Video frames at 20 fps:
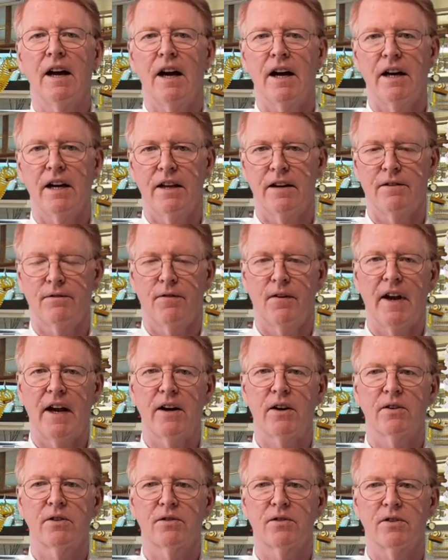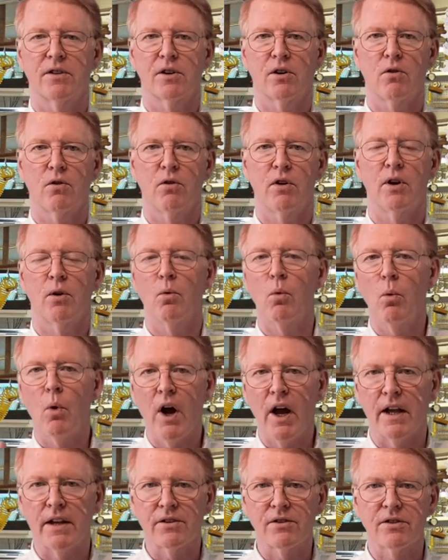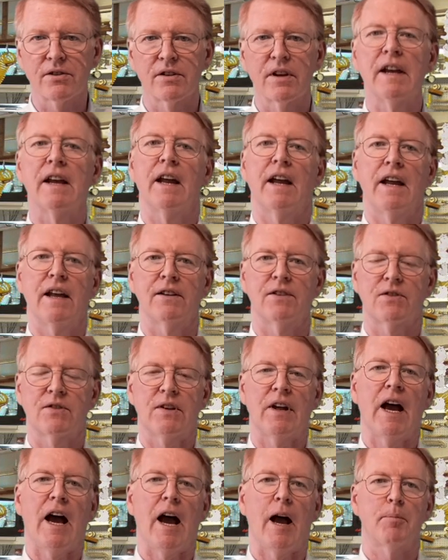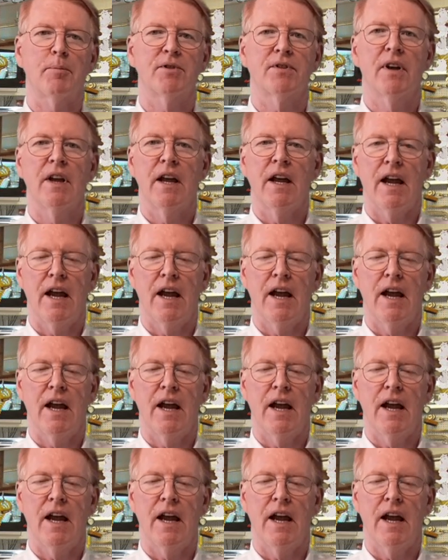it fires the coil once and stops